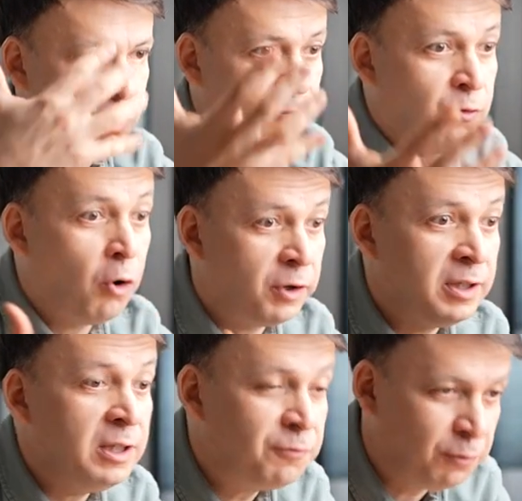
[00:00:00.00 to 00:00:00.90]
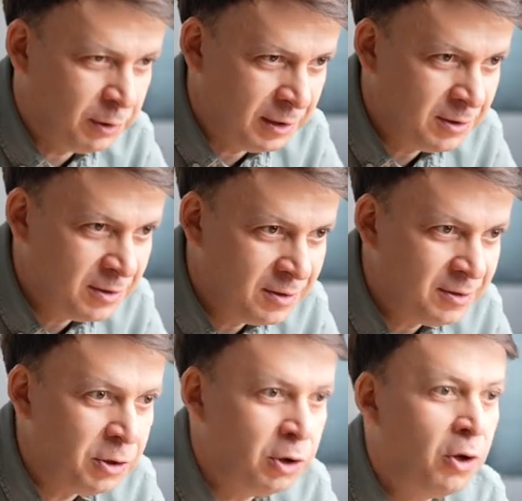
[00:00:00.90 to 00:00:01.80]
foreign influence,
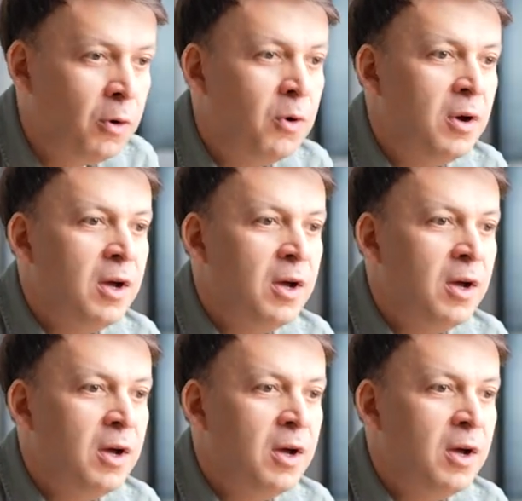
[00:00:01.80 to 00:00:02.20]
you know,